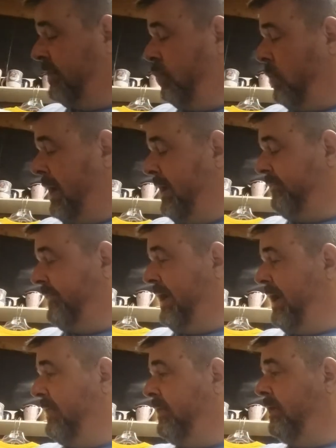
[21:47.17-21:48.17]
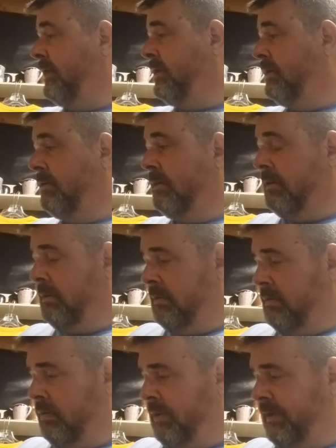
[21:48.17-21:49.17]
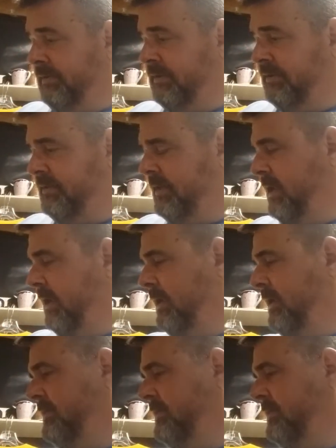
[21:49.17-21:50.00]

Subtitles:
Wi-Fi. What is this thing?